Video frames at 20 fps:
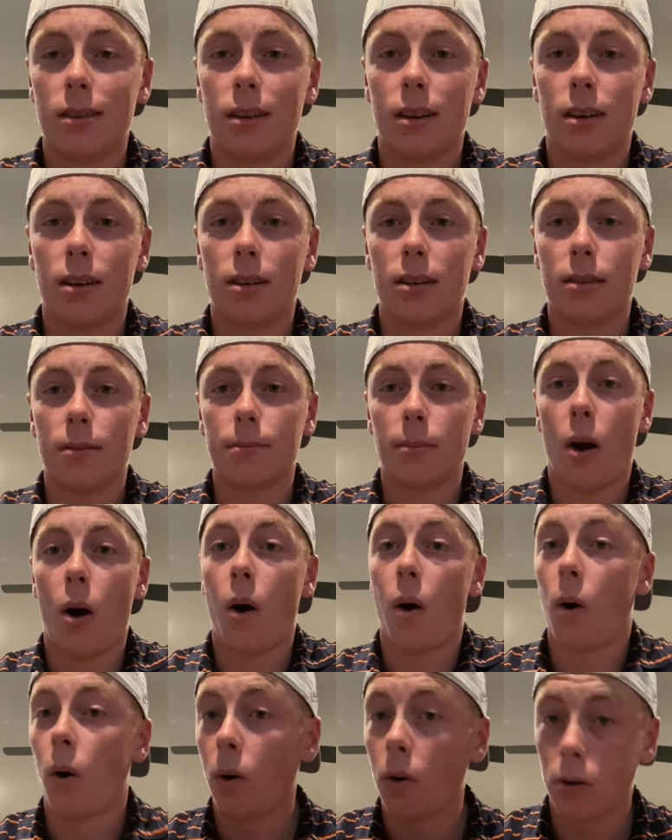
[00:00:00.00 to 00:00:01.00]

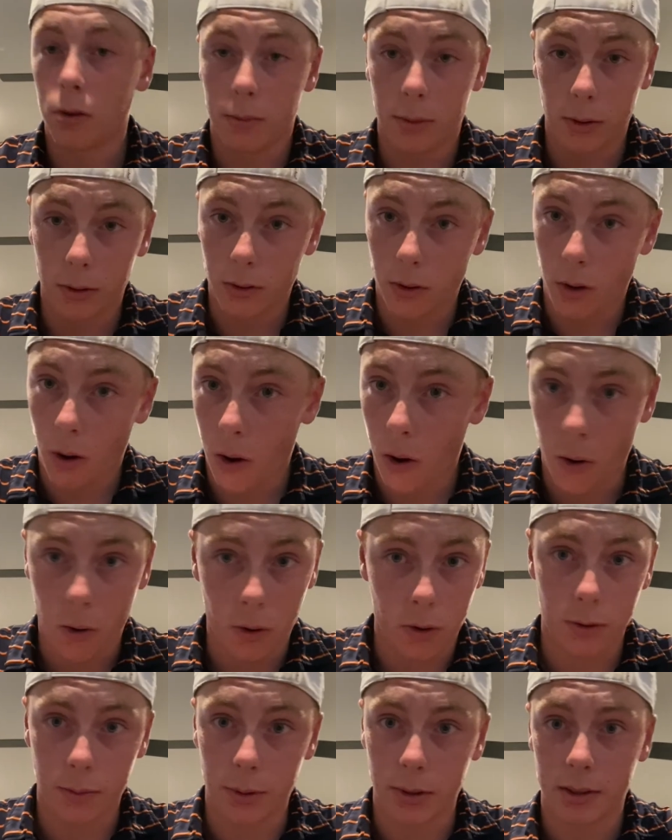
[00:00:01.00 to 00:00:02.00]

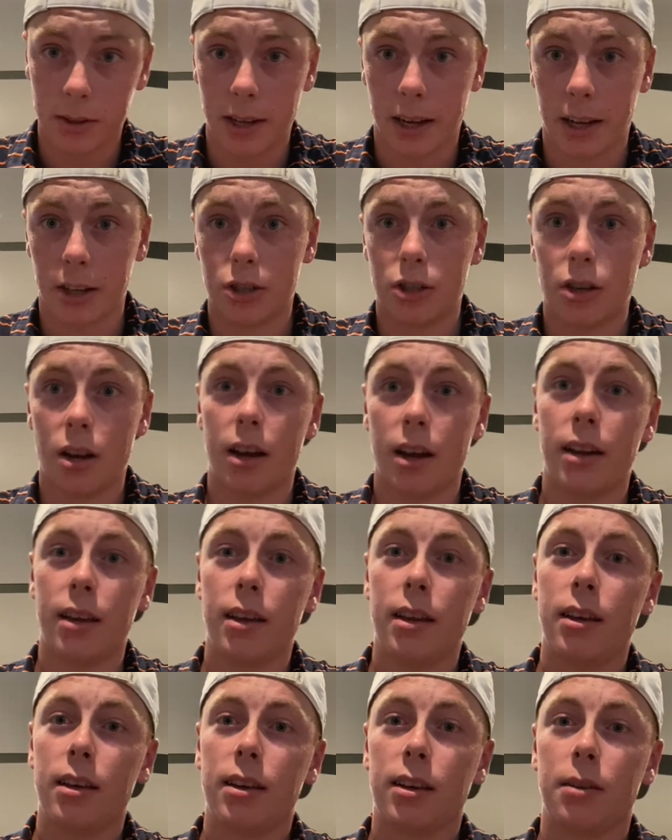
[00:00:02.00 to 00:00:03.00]
Horrible second shot.
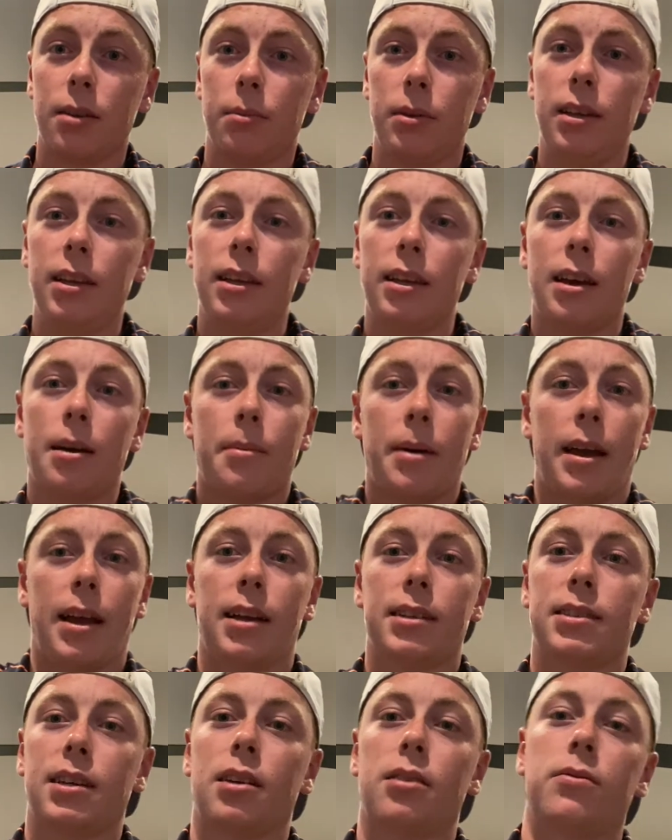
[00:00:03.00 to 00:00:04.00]
Completely got my
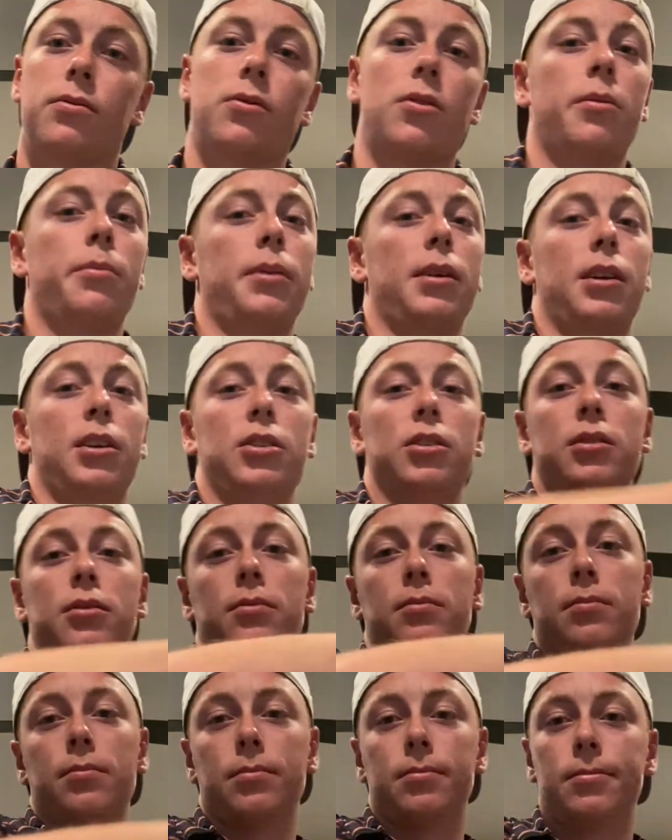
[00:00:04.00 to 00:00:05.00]
hands got in front of me, and I just
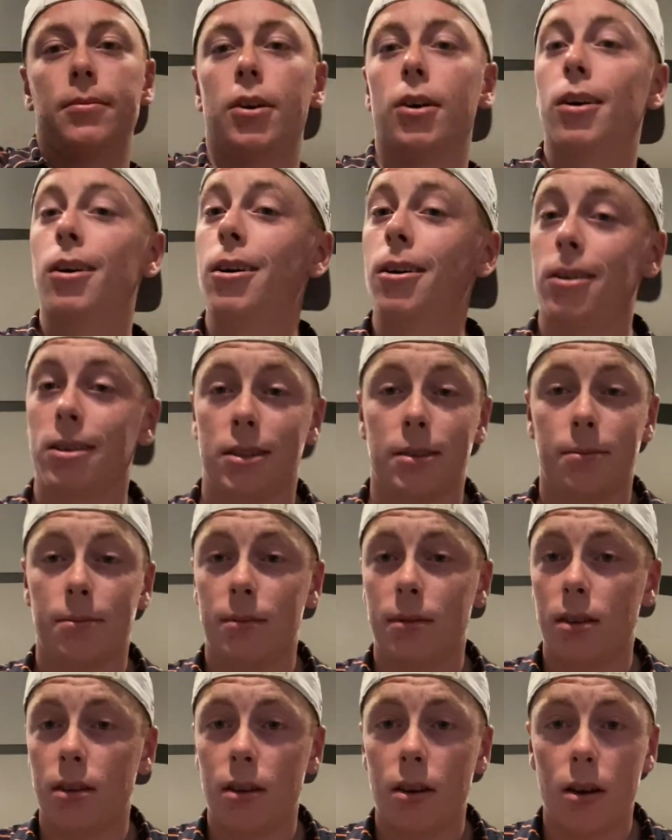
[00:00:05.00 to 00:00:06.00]
hooked them.
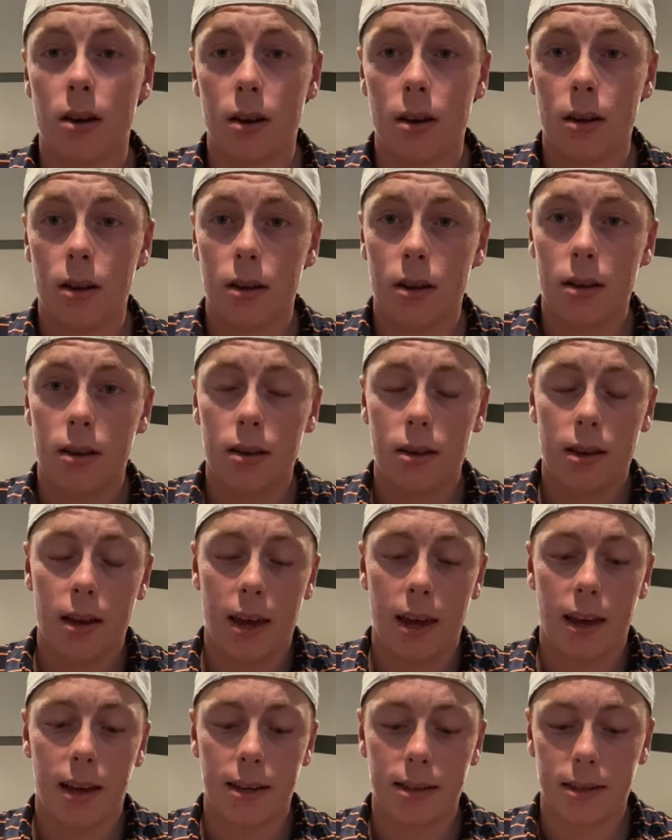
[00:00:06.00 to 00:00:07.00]

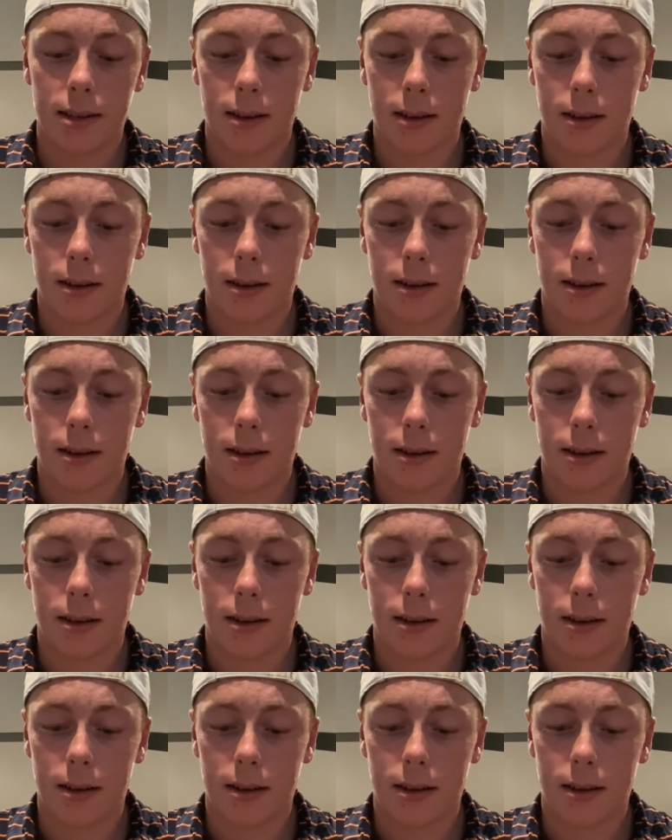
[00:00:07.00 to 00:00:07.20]
And